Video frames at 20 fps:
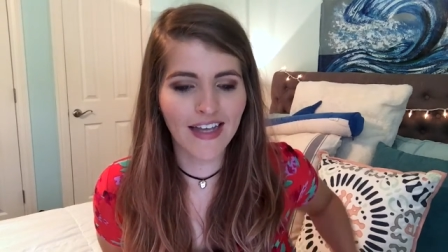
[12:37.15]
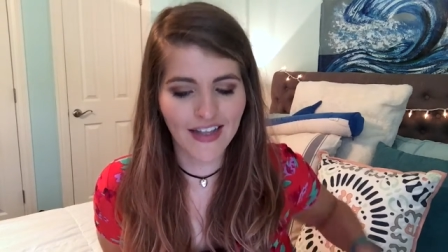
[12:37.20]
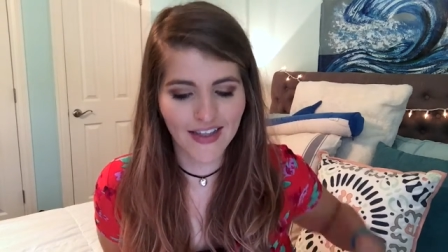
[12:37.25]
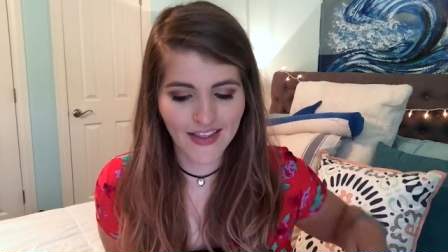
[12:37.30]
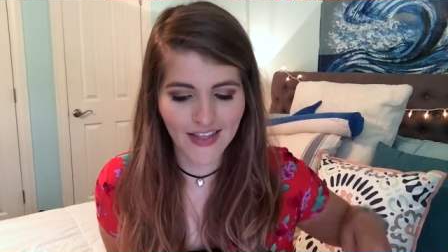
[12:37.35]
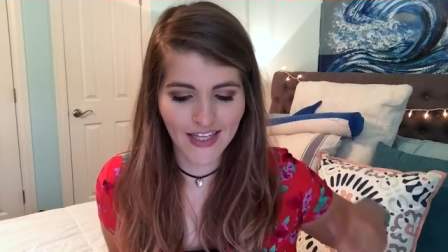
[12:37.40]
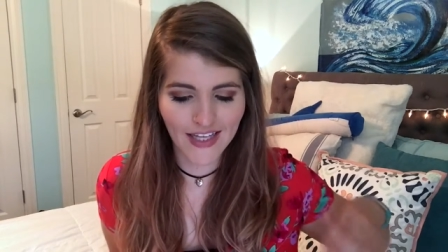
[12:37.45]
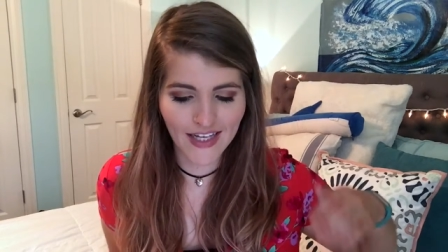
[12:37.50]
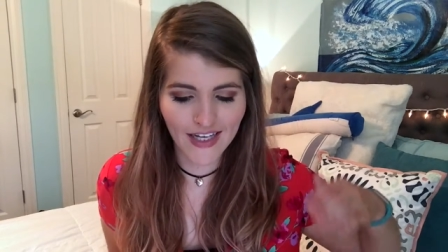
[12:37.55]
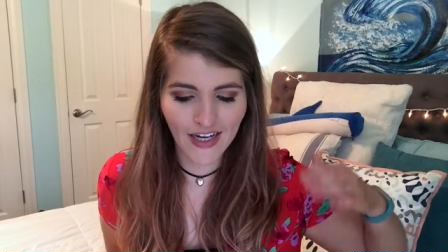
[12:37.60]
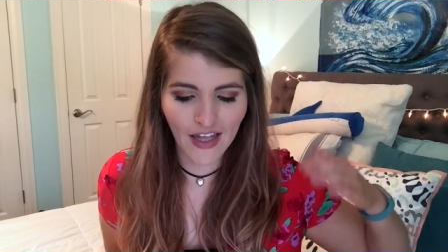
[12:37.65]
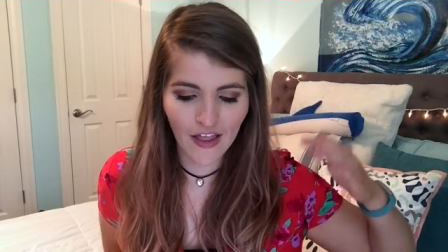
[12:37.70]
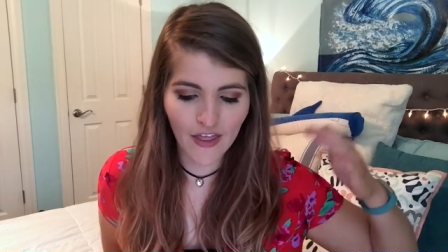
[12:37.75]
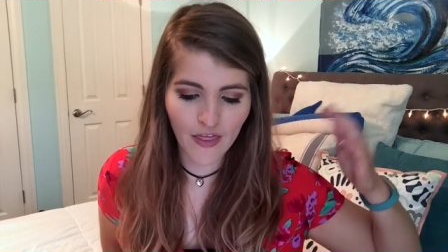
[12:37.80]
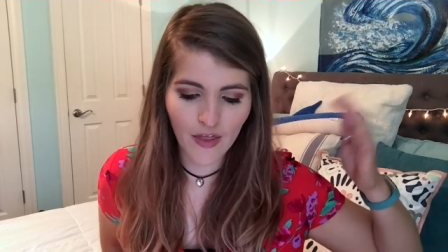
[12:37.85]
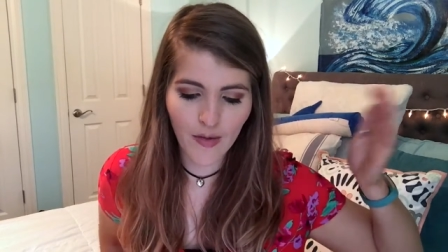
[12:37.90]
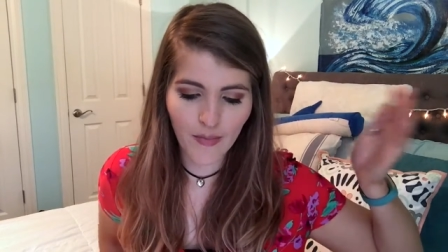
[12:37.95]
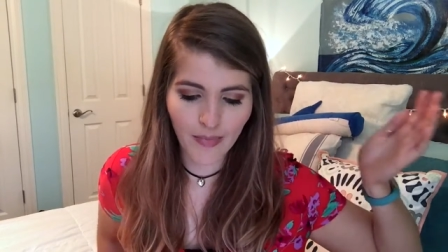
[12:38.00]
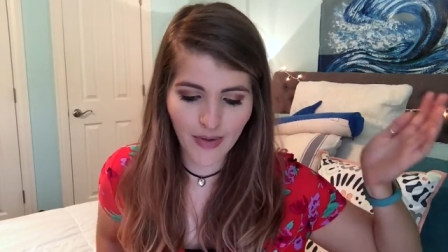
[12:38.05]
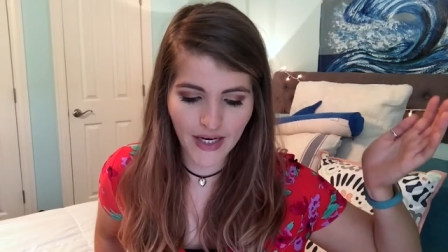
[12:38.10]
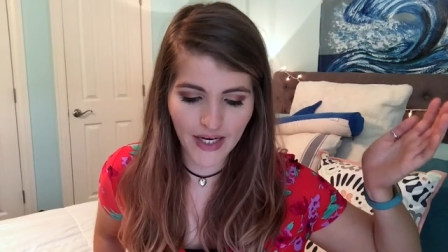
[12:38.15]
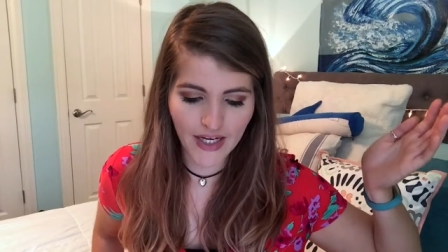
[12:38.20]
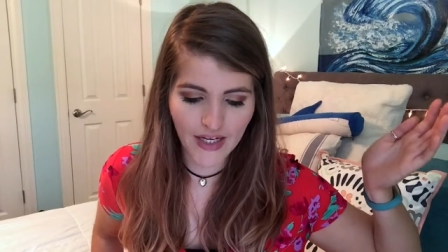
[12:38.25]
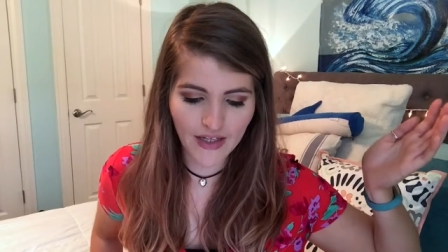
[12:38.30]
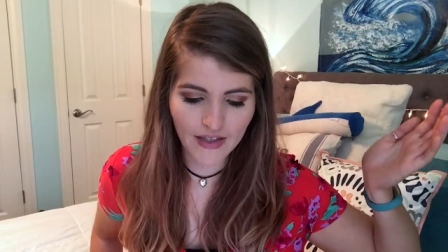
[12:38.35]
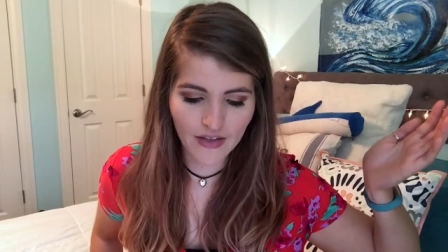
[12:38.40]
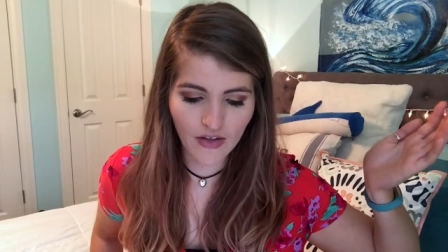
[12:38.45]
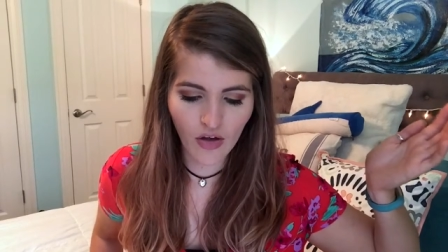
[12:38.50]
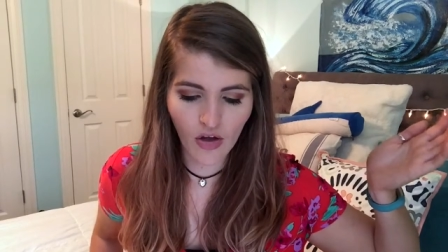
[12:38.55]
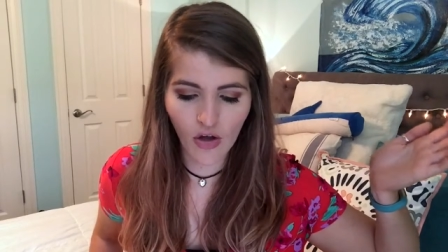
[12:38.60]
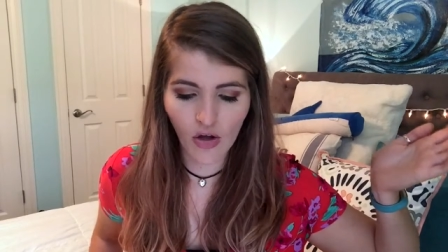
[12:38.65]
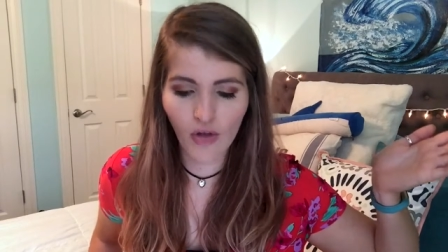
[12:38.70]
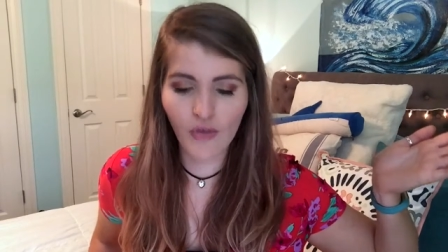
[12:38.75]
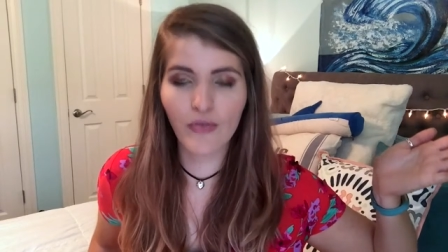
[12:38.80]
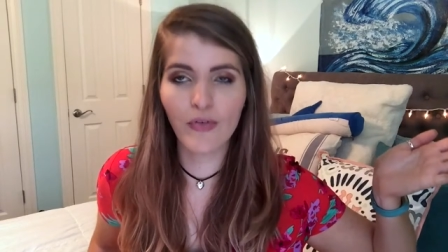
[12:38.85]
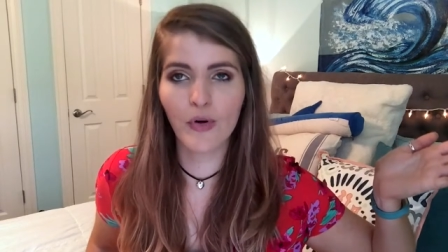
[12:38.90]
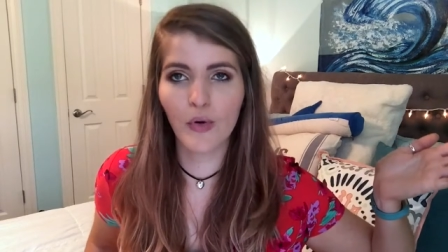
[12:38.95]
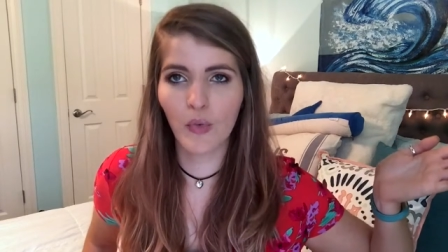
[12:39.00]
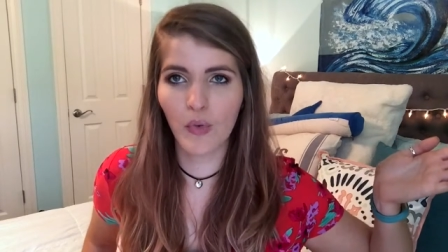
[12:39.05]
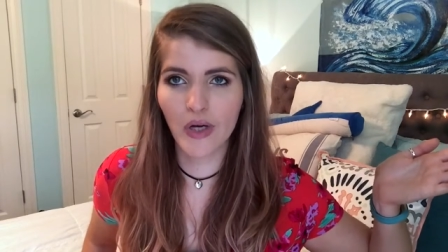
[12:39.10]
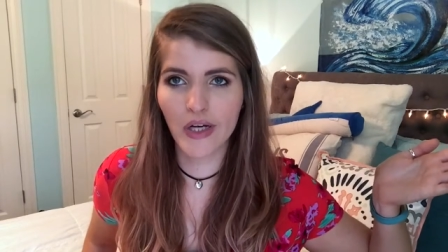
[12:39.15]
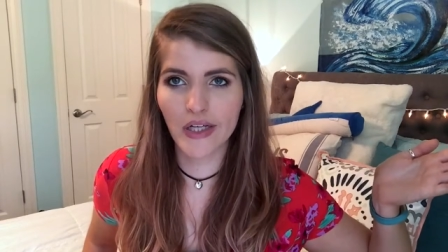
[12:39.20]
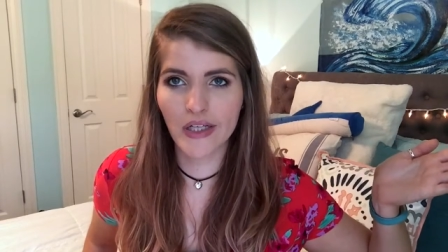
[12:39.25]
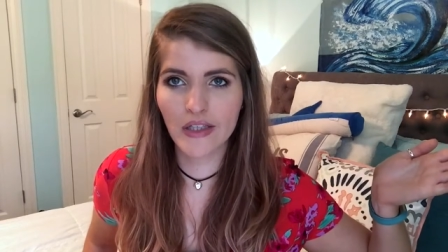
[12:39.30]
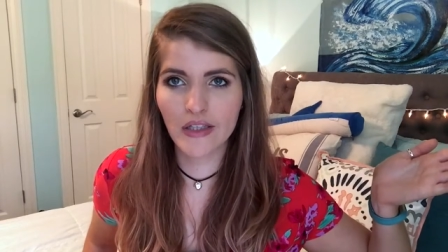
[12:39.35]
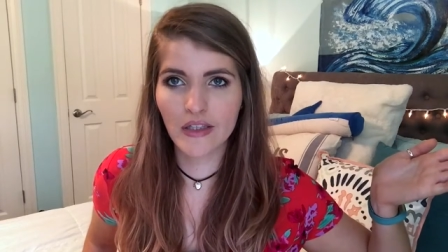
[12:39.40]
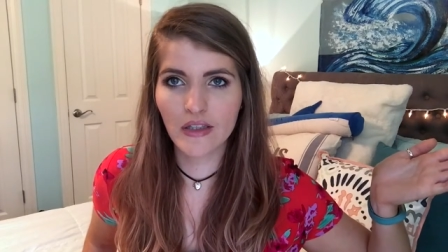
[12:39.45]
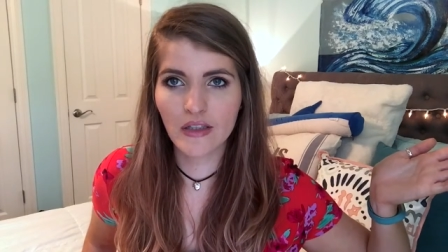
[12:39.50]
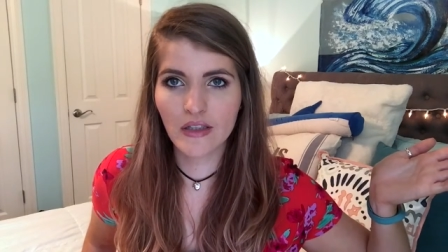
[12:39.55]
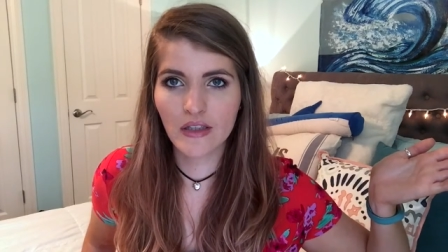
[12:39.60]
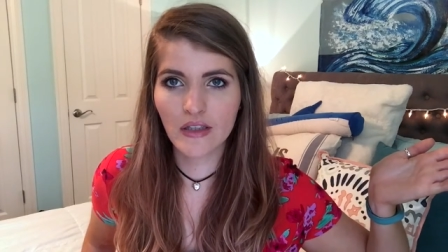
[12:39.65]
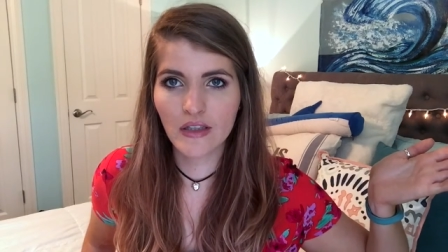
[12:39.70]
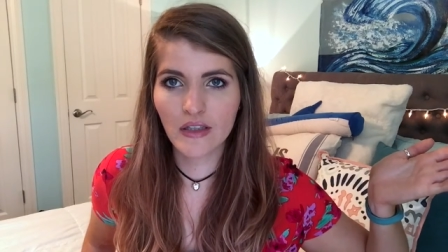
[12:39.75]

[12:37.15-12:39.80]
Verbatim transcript: And then the band All For One